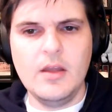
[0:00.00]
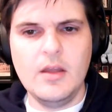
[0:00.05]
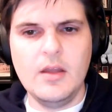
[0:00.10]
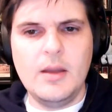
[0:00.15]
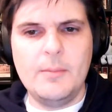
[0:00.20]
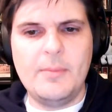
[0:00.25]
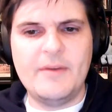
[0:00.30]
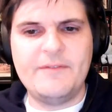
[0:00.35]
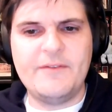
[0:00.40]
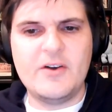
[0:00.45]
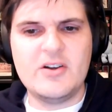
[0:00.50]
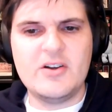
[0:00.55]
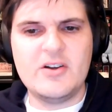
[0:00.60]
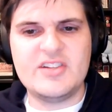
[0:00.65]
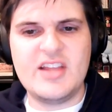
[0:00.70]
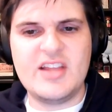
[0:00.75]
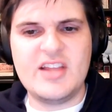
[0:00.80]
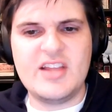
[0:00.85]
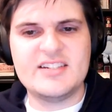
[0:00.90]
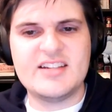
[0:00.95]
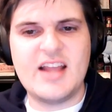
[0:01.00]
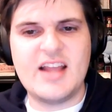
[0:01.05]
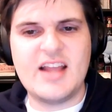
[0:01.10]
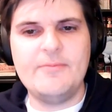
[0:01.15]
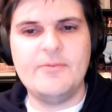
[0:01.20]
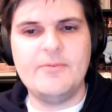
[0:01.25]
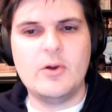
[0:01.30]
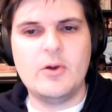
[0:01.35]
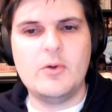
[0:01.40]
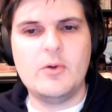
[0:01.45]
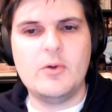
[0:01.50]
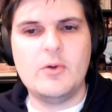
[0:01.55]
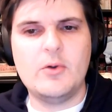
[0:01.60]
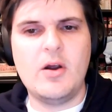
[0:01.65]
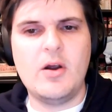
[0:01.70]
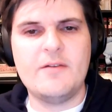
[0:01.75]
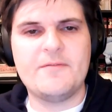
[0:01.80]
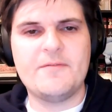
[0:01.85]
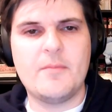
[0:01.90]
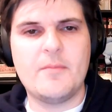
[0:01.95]
But first, it's time for a quick
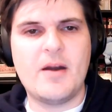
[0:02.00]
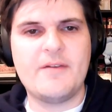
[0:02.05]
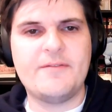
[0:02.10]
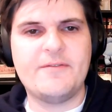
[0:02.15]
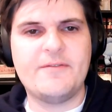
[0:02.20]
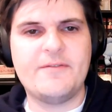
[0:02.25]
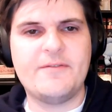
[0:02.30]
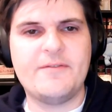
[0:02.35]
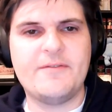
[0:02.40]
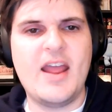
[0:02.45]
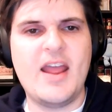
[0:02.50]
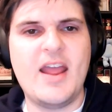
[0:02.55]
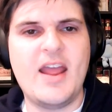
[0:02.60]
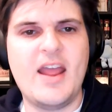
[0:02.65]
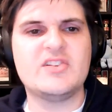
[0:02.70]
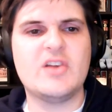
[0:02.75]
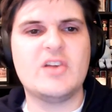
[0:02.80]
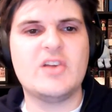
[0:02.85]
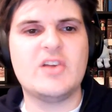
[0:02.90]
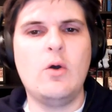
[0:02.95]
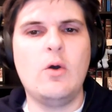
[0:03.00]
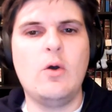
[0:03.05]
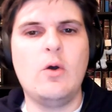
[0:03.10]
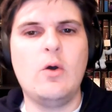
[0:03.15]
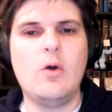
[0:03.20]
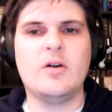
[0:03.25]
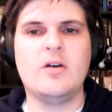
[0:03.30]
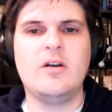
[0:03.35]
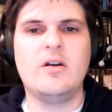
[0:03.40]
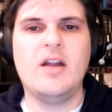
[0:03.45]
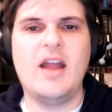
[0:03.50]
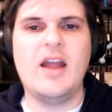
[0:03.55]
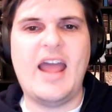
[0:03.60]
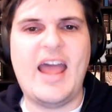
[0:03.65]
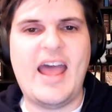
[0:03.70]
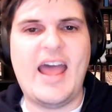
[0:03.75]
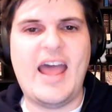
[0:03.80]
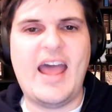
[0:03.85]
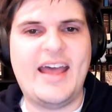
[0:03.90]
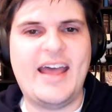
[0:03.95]
word from our friends over
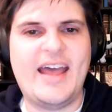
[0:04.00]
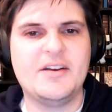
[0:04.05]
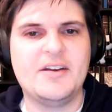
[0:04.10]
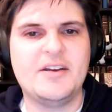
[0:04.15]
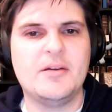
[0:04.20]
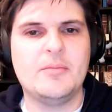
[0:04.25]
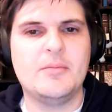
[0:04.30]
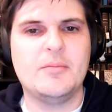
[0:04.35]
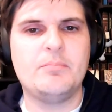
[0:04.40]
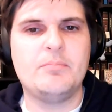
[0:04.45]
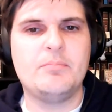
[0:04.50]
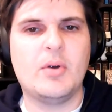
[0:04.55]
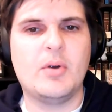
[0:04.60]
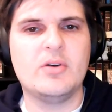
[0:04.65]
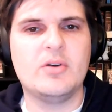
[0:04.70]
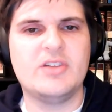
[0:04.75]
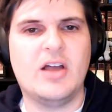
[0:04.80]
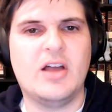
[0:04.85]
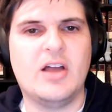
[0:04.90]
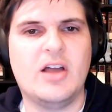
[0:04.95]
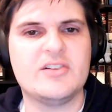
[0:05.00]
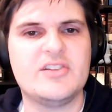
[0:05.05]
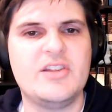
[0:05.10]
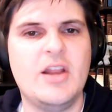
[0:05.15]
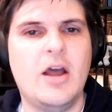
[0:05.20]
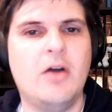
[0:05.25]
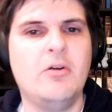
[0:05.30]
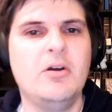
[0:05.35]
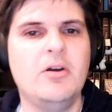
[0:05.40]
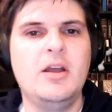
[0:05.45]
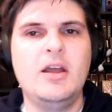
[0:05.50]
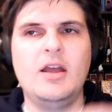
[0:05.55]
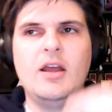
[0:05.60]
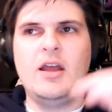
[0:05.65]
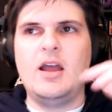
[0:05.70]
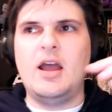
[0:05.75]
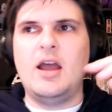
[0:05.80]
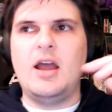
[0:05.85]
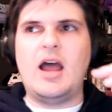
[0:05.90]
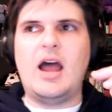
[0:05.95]
at Bird Dogs. You know,
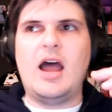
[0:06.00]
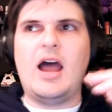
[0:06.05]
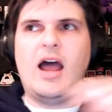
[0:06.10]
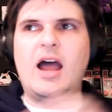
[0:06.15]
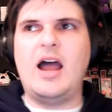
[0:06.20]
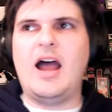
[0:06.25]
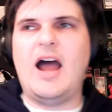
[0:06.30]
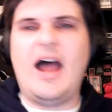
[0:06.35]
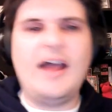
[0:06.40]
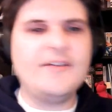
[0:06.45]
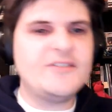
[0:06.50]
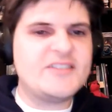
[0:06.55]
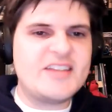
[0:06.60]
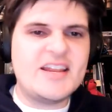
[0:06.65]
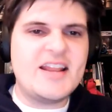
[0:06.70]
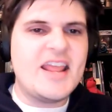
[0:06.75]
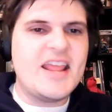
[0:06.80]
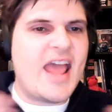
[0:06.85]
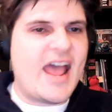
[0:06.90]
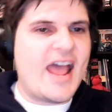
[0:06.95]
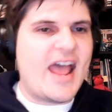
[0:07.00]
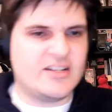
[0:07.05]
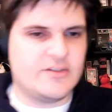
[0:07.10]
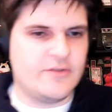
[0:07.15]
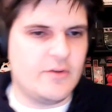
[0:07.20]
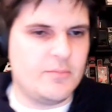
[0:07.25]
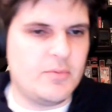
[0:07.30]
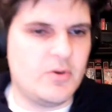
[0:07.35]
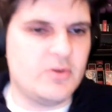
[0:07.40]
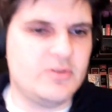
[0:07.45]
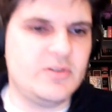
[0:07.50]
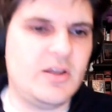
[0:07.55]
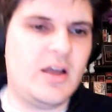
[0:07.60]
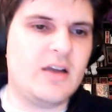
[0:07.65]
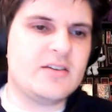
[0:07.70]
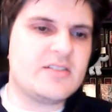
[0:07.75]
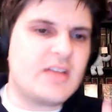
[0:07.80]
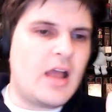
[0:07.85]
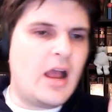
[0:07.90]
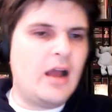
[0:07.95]
I've seen the ads for Bird
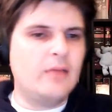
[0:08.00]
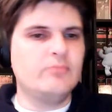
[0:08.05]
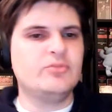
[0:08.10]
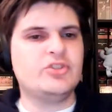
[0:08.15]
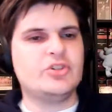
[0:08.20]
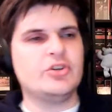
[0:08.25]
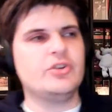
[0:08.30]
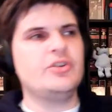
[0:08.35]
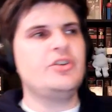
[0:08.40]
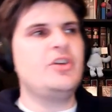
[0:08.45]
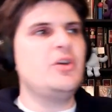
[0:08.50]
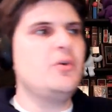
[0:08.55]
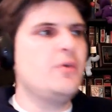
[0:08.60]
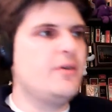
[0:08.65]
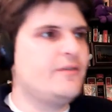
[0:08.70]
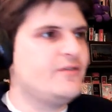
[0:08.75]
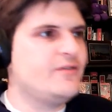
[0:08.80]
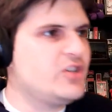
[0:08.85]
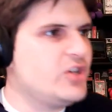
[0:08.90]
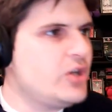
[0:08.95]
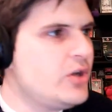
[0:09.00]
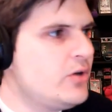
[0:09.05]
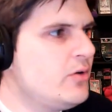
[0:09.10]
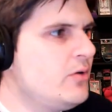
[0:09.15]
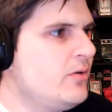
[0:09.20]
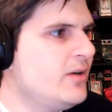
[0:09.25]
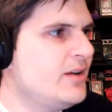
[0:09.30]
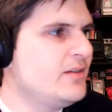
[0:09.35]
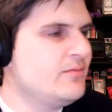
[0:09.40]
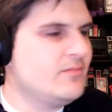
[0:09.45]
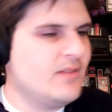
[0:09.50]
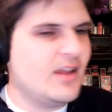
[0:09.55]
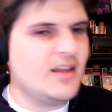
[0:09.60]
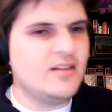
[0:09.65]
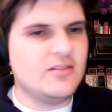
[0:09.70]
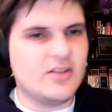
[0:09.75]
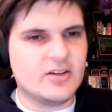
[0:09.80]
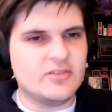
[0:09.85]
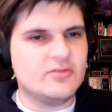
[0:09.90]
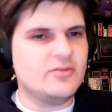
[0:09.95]
Dogs. I'm sure you have too. And
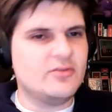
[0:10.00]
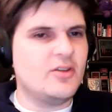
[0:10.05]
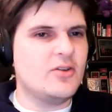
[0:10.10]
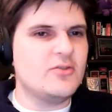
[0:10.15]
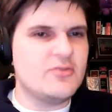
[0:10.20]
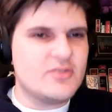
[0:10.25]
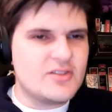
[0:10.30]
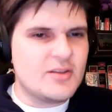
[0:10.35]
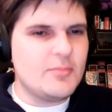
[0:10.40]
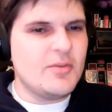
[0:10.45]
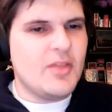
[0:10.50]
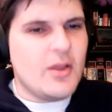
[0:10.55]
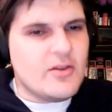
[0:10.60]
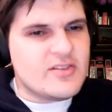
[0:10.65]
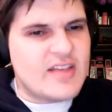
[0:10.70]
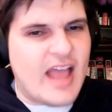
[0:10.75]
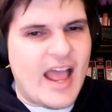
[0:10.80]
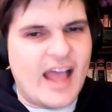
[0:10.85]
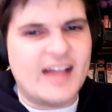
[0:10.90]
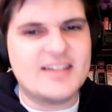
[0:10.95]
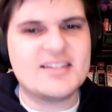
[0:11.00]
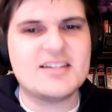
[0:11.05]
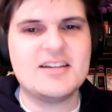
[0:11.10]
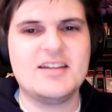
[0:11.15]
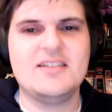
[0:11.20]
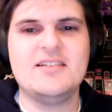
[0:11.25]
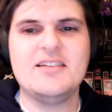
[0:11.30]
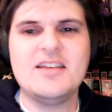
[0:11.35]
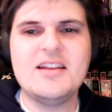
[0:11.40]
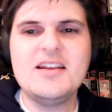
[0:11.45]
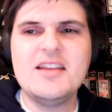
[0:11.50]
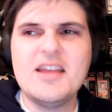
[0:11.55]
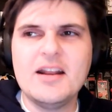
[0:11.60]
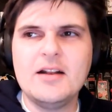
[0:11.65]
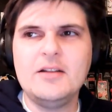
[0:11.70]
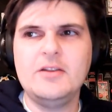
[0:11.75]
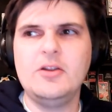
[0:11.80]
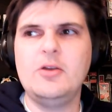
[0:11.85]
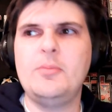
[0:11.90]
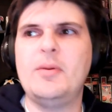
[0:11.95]
look, some of those ads can get a
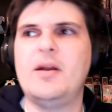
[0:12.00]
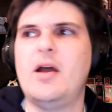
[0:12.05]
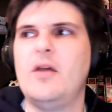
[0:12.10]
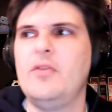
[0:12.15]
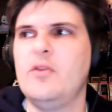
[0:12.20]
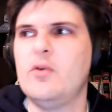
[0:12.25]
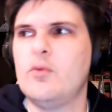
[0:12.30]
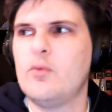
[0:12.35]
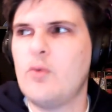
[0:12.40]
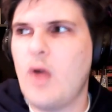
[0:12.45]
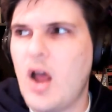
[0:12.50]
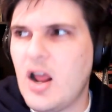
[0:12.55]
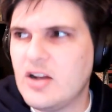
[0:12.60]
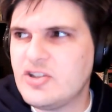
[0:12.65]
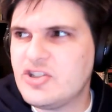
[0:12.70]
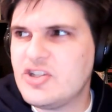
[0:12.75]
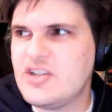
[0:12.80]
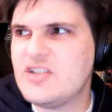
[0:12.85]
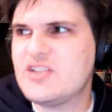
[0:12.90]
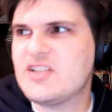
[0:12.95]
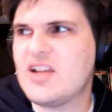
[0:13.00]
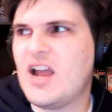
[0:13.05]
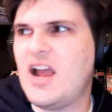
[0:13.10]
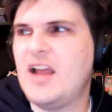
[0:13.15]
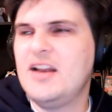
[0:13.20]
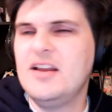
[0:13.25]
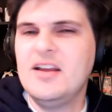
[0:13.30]
little bit on the raunchy side.